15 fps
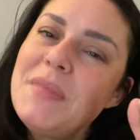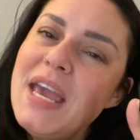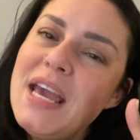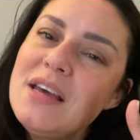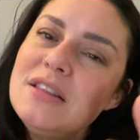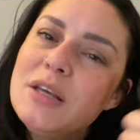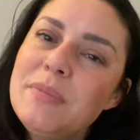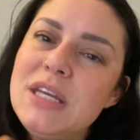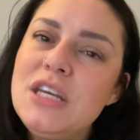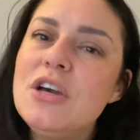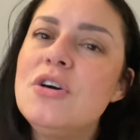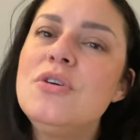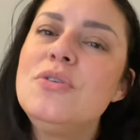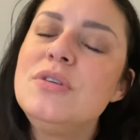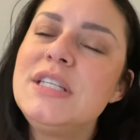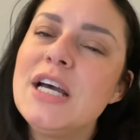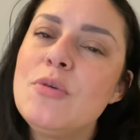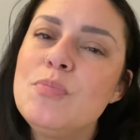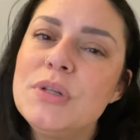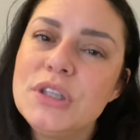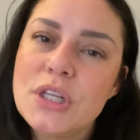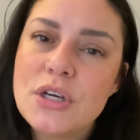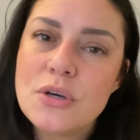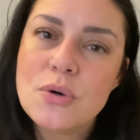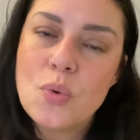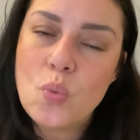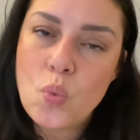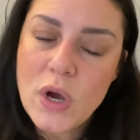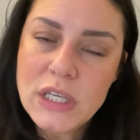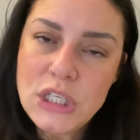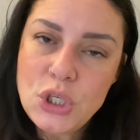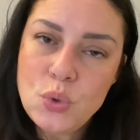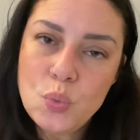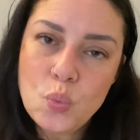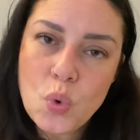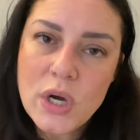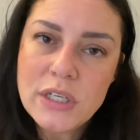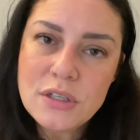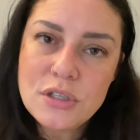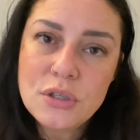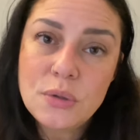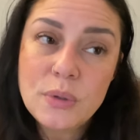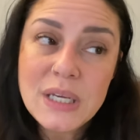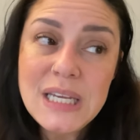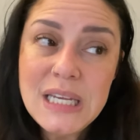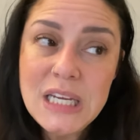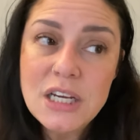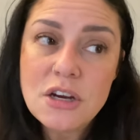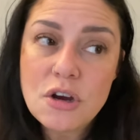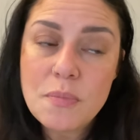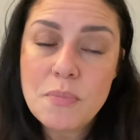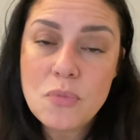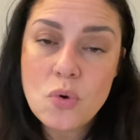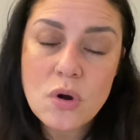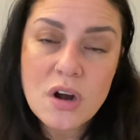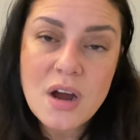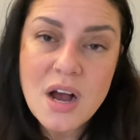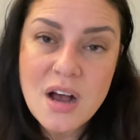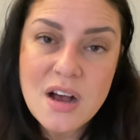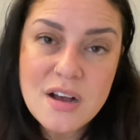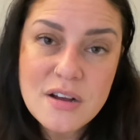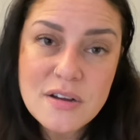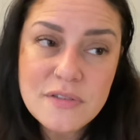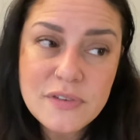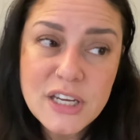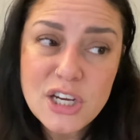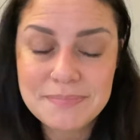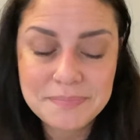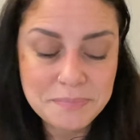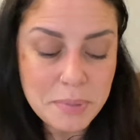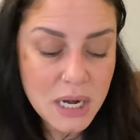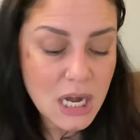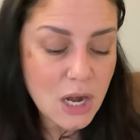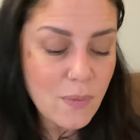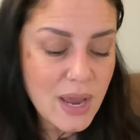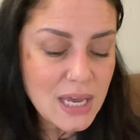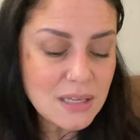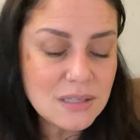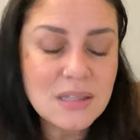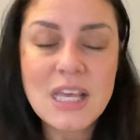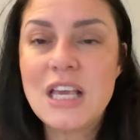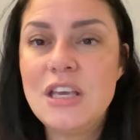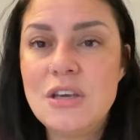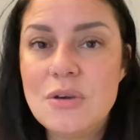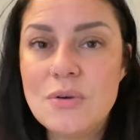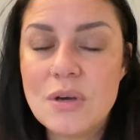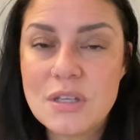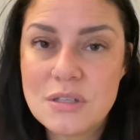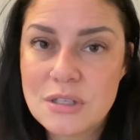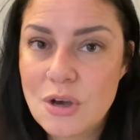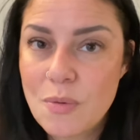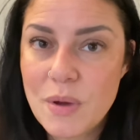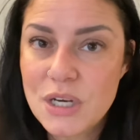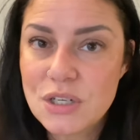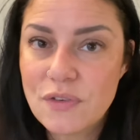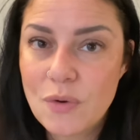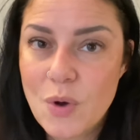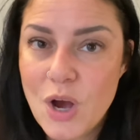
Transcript: And let me know down below what you want to hear more of. But anyways, thank you so much for